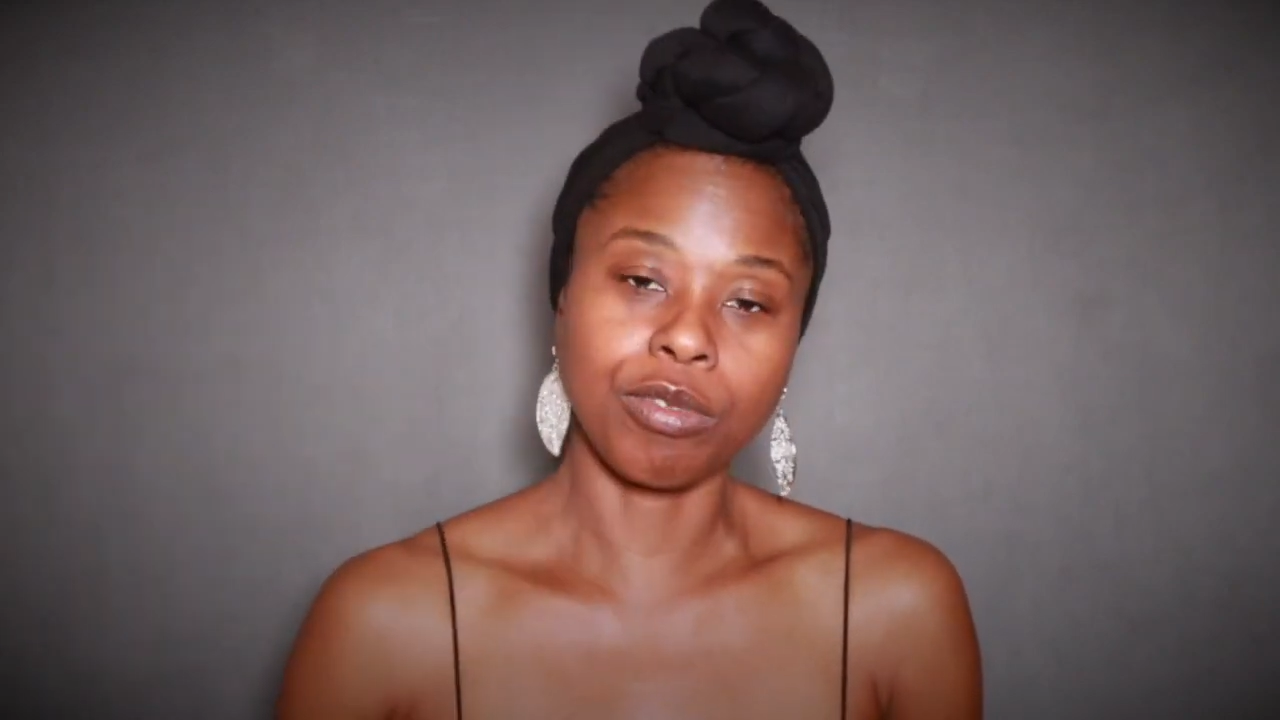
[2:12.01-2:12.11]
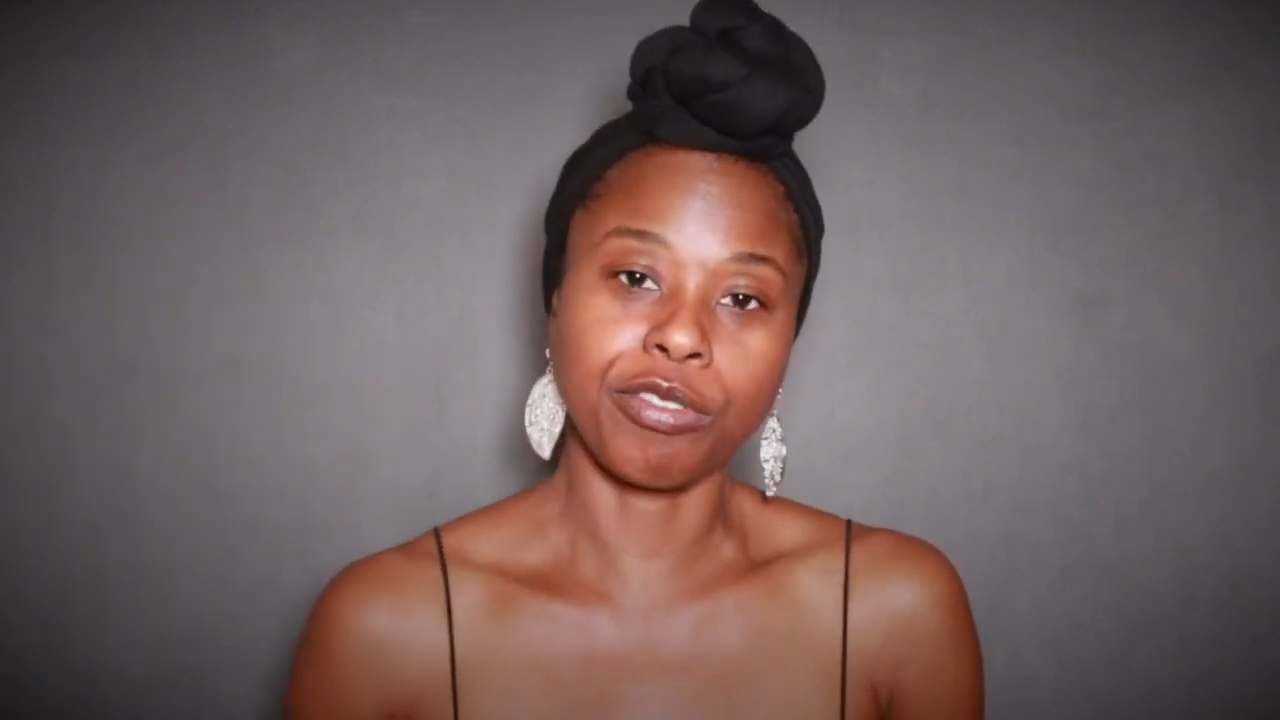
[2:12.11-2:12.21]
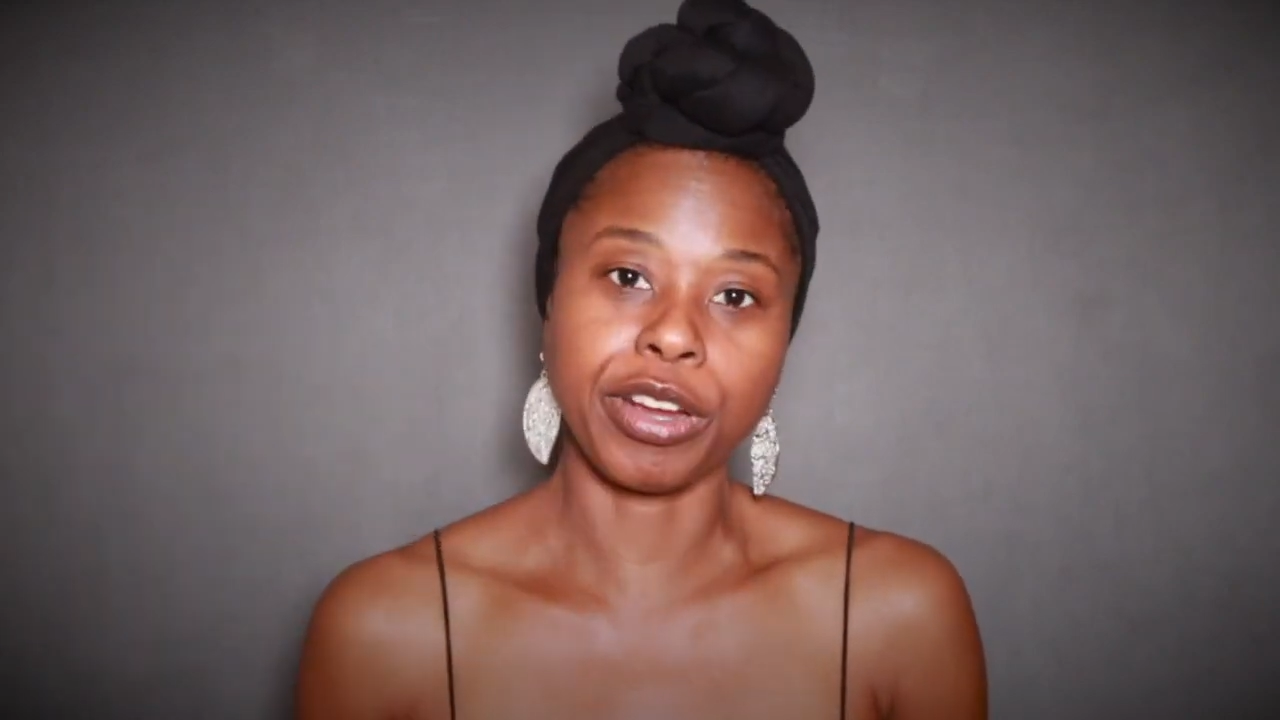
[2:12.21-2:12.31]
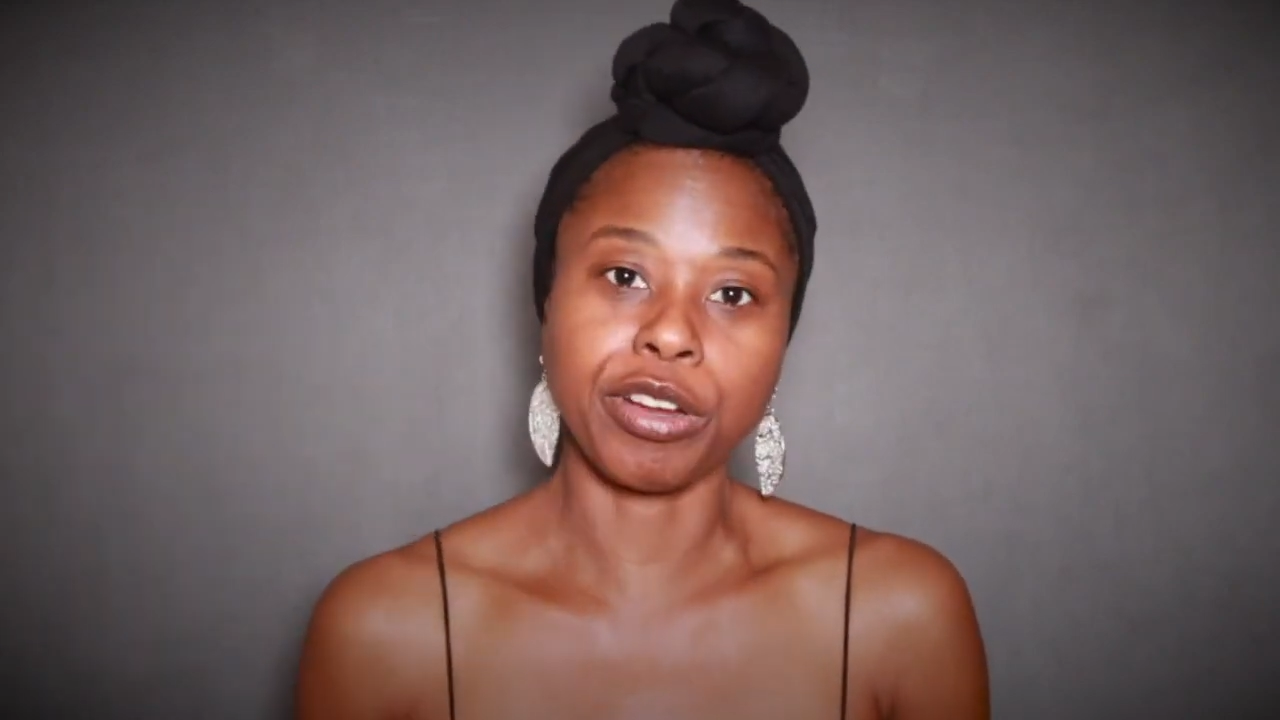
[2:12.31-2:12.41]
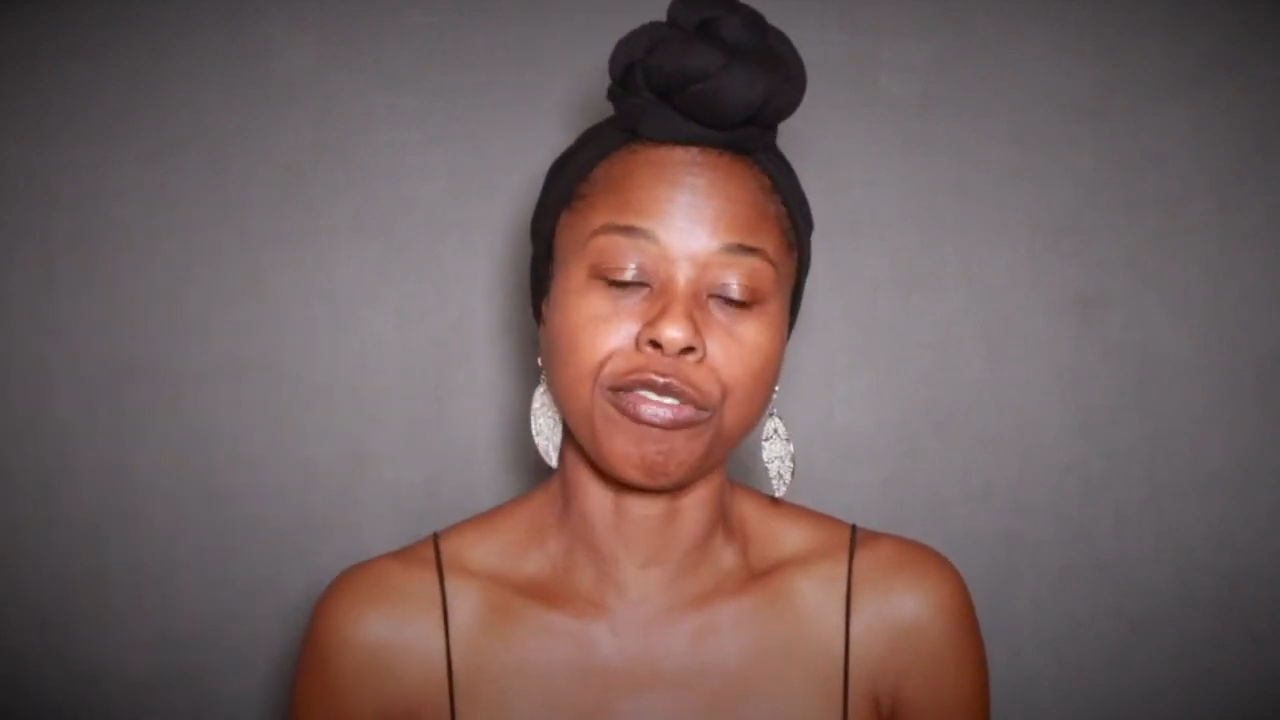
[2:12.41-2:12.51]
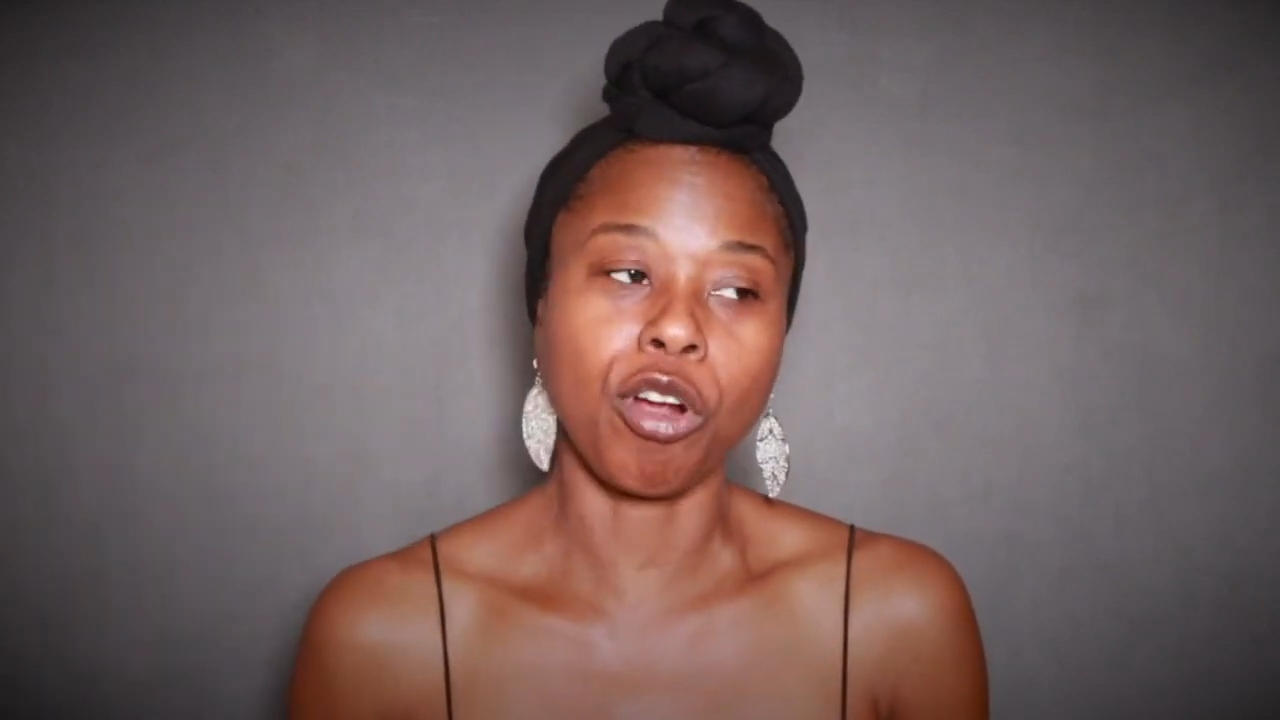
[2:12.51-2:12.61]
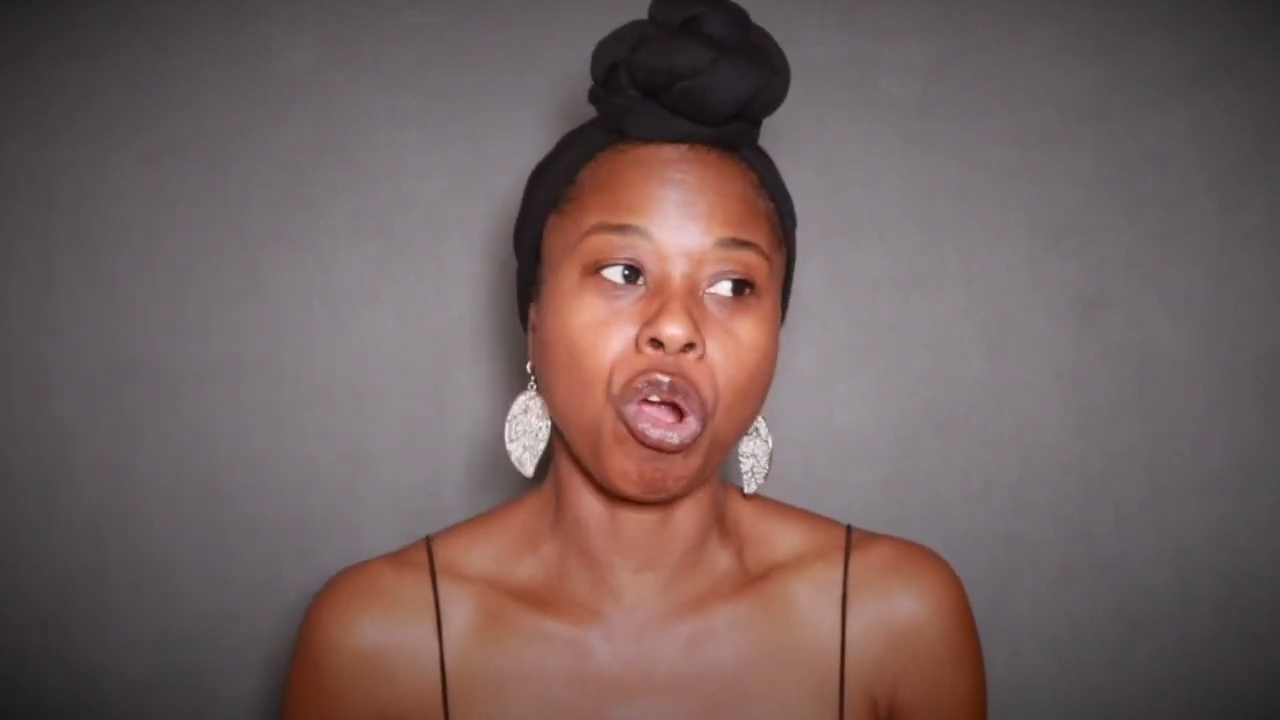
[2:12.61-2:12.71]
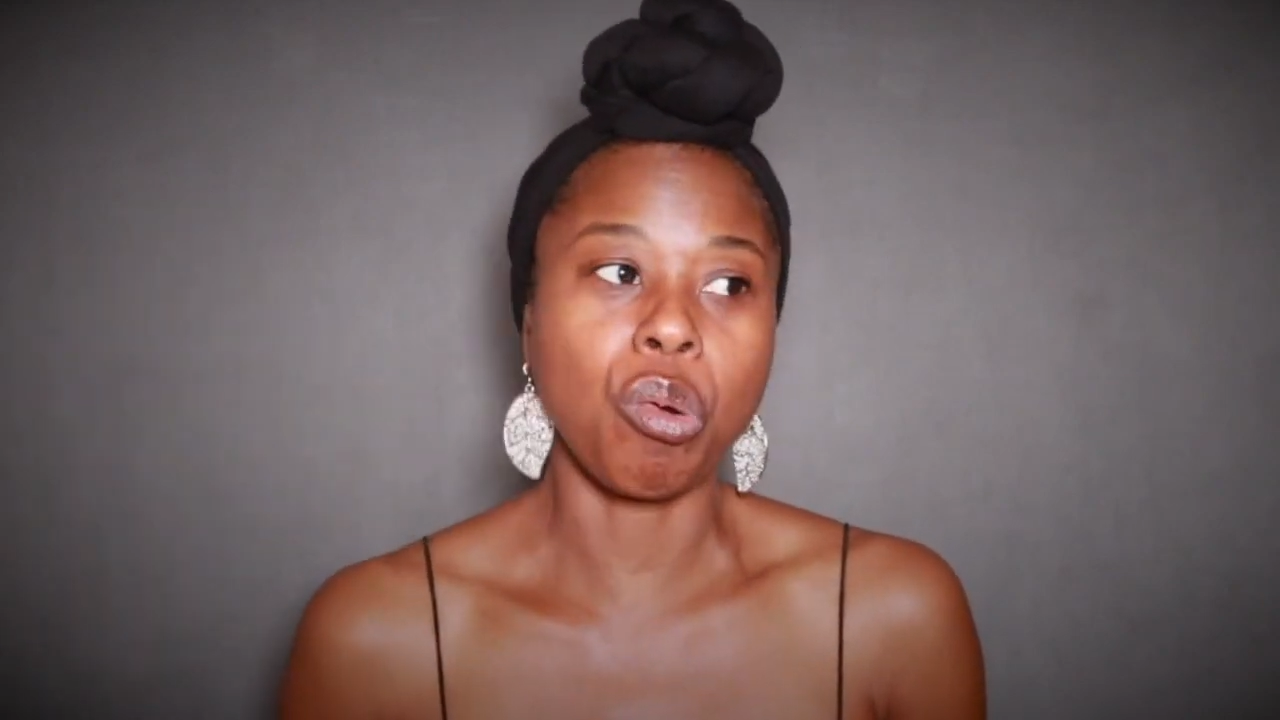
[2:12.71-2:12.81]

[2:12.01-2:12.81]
very far